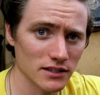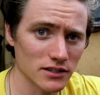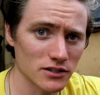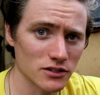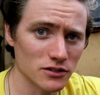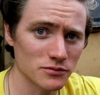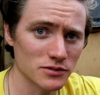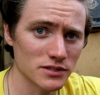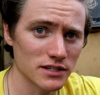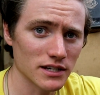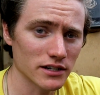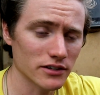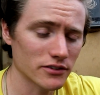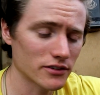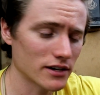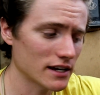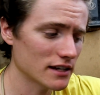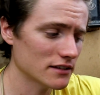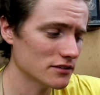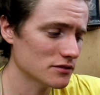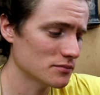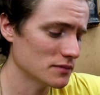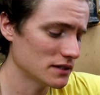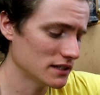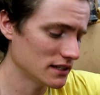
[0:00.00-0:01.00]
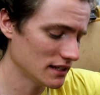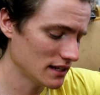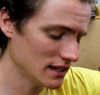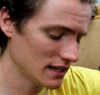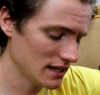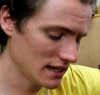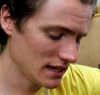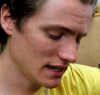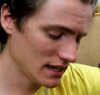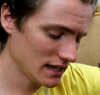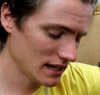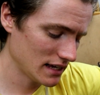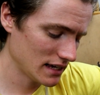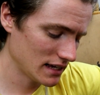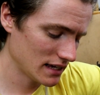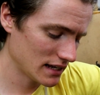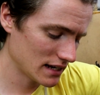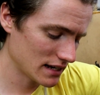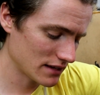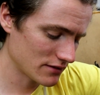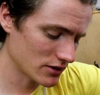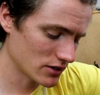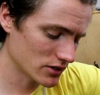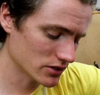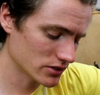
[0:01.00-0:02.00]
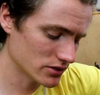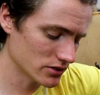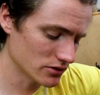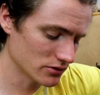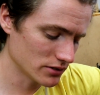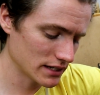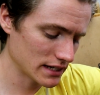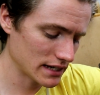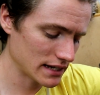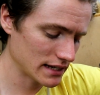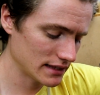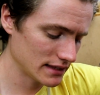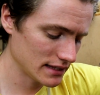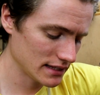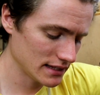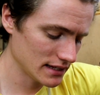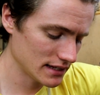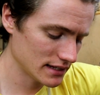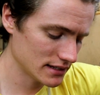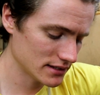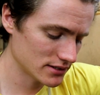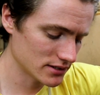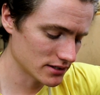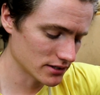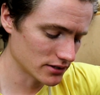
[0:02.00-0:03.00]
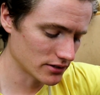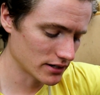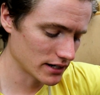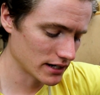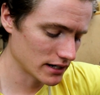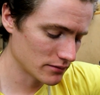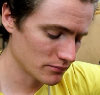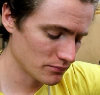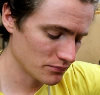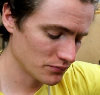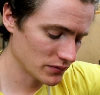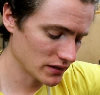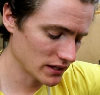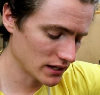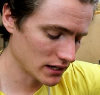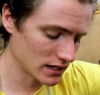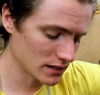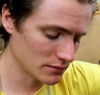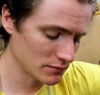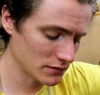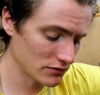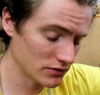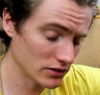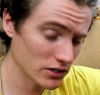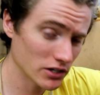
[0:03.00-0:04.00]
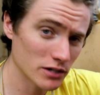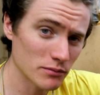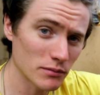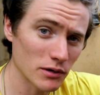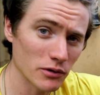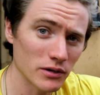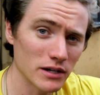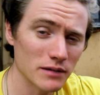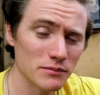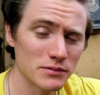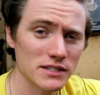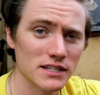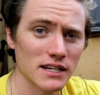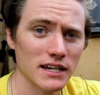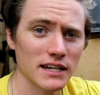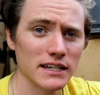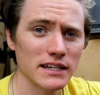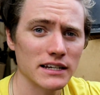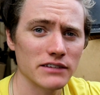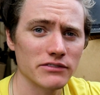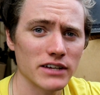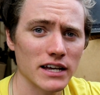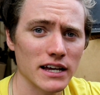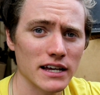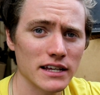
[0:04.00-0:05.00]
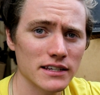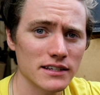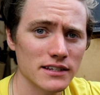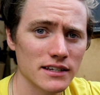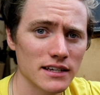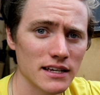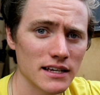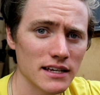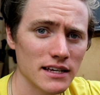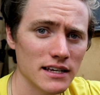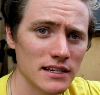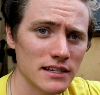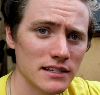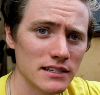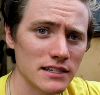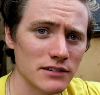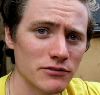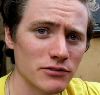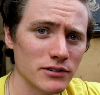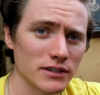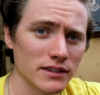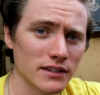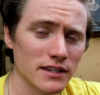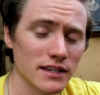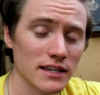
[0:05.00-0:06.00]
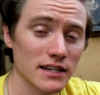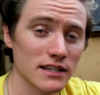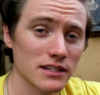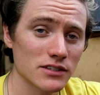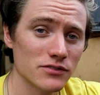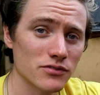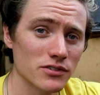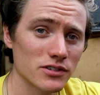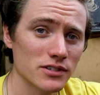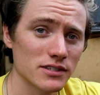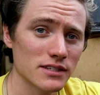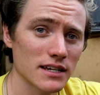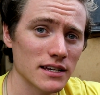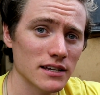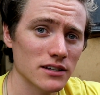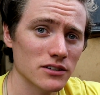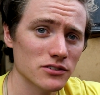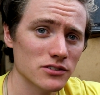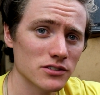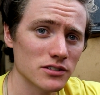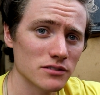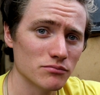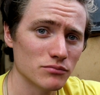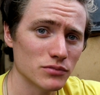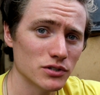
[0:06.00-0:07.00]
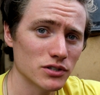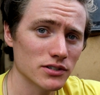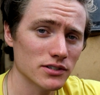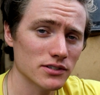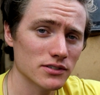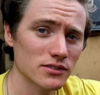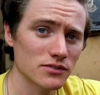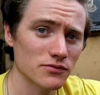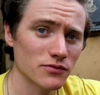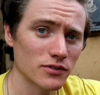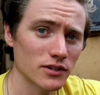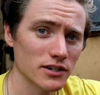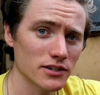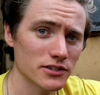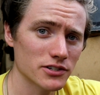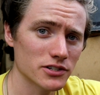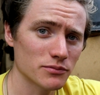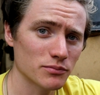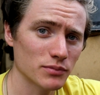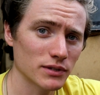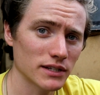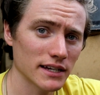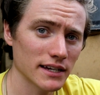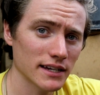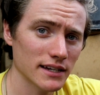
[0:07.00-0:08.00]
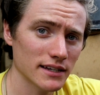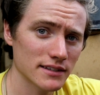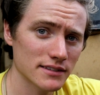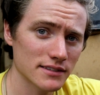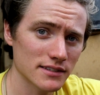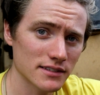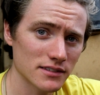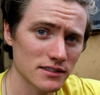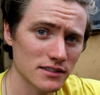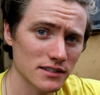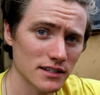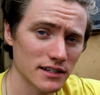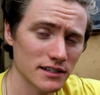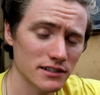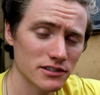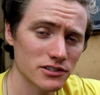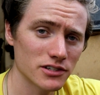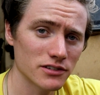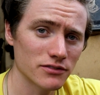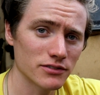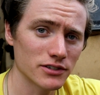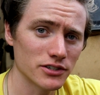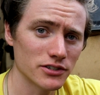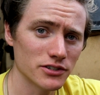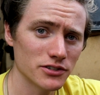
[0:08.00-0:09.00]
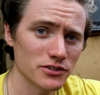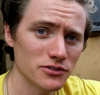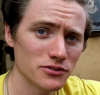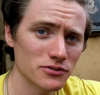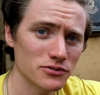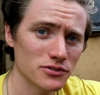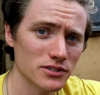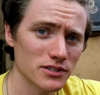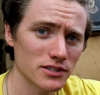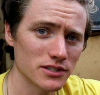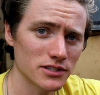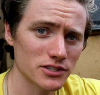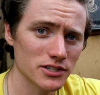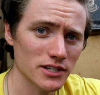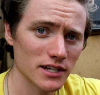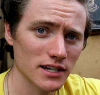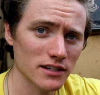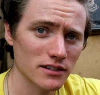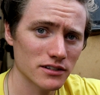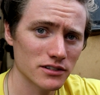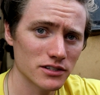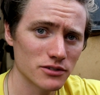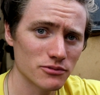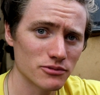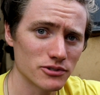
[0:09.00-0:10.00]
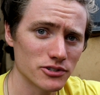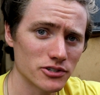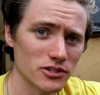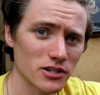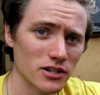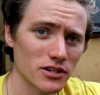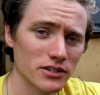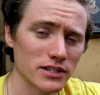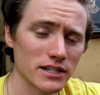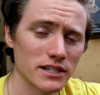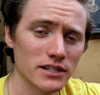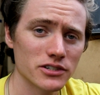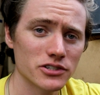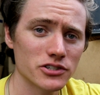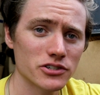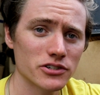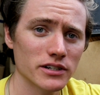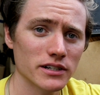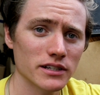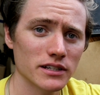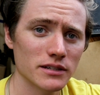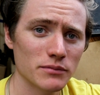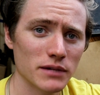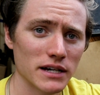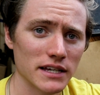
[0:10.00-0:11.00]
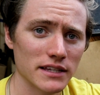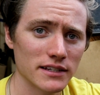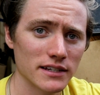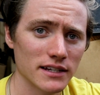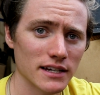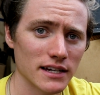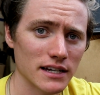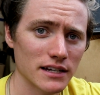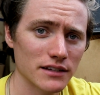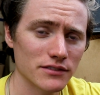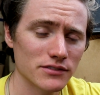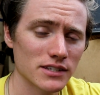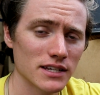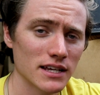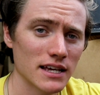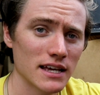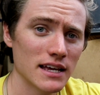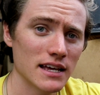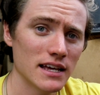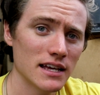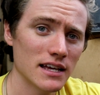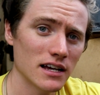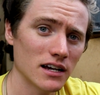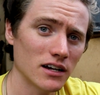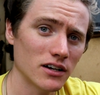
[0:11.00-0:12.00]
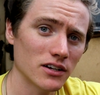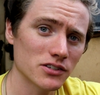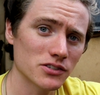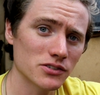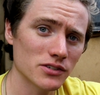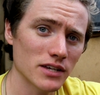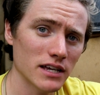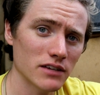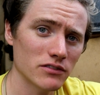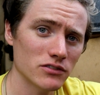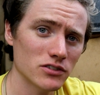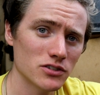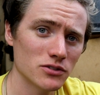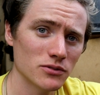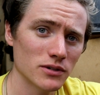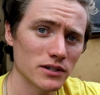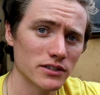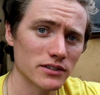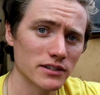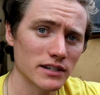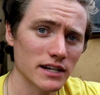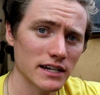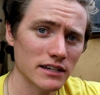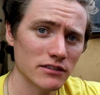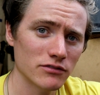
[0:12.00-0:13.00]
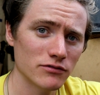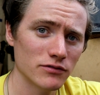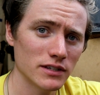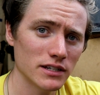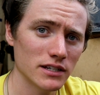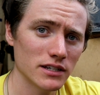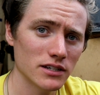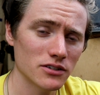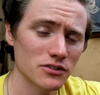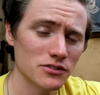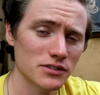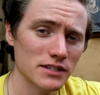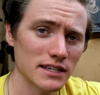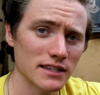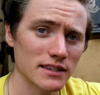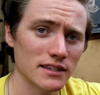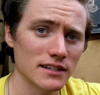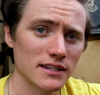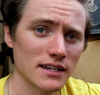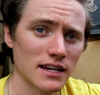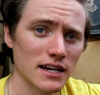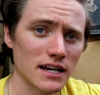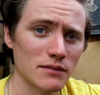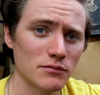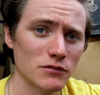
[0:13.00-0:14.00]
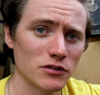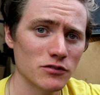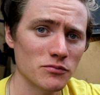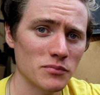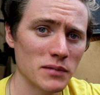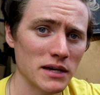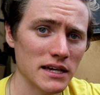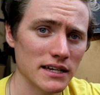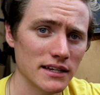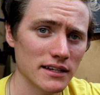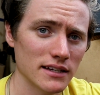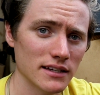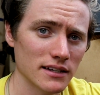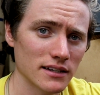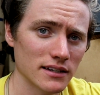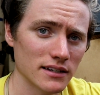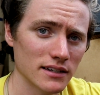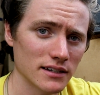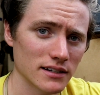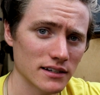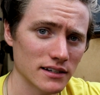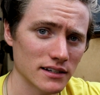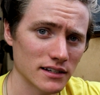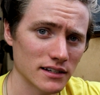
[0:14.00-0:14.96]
the Homestead Craftsman. And I've also got the Instagram. If you go to my website, I've got different things for sale, some books, furniture plans, and such. If you're new to the channel and you were drawn here strictly by the knives, I also have 2 other knife videos at the time of making